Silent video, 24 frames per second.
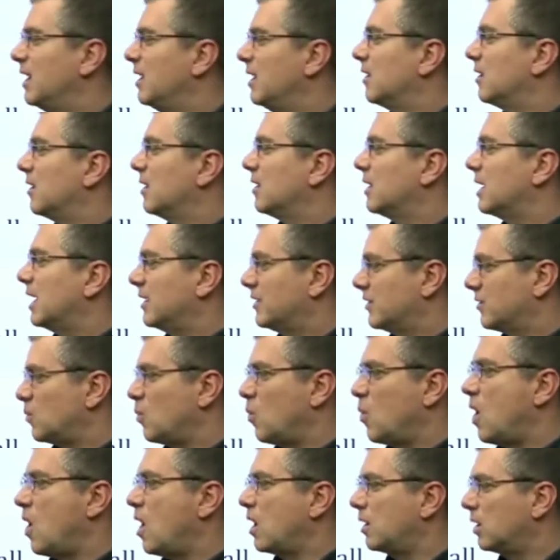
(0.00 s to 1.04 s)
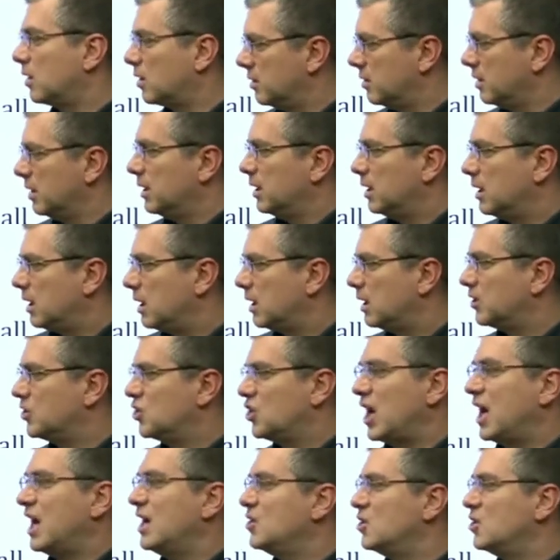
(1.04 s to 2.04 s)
Unless you less